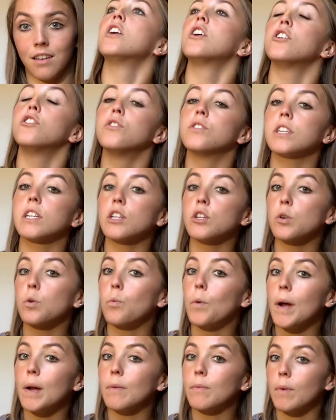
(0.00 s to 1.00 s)
Use a little
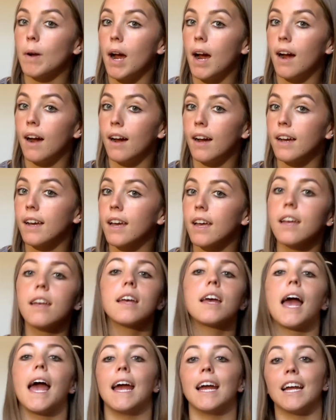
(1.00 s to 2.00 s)
wet rag
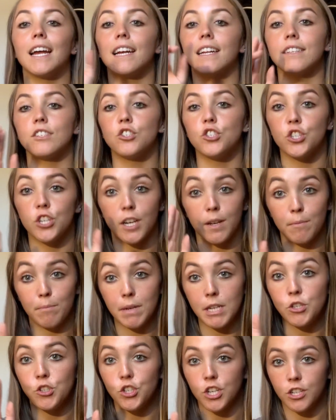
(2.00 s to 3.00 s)
and be
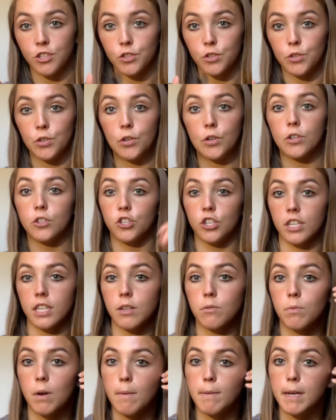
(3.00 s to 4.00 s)
gentle, gently
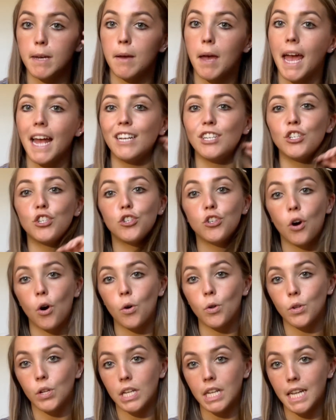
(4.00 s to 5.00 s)
rub it, and
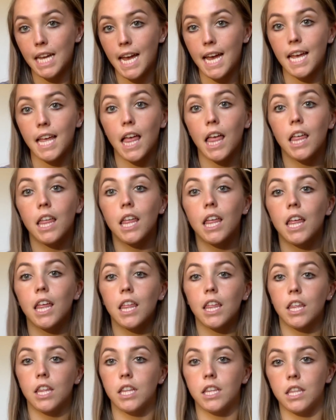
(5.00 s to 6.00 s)
don't let
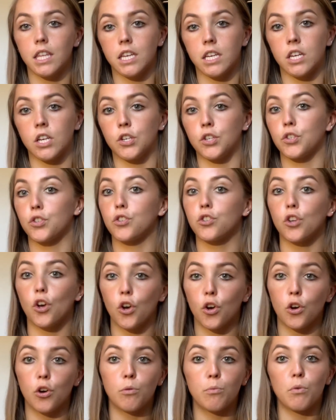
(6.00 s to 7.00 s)
the
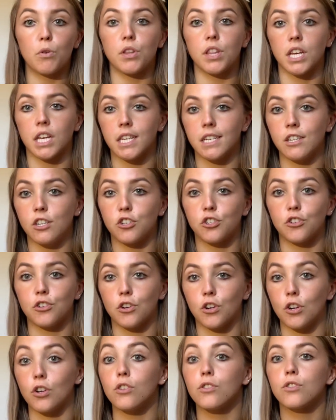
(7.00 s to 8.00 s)
soap or the
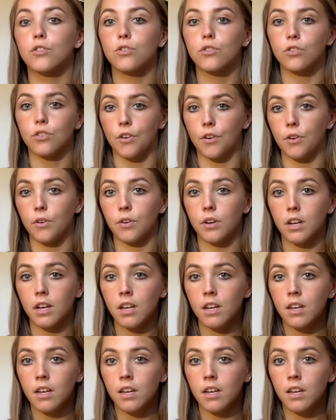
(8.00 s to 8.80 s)
conditioner soak